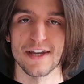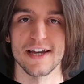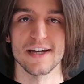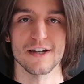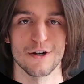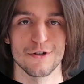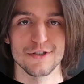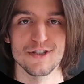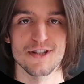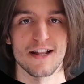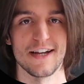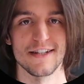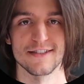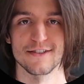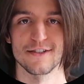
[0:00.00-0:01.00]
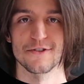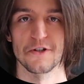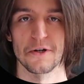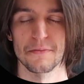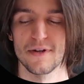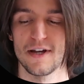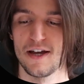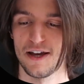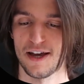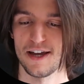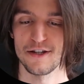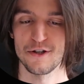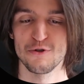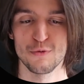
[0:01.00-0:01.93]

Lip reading: the heck are these lines at the top? Hey yo,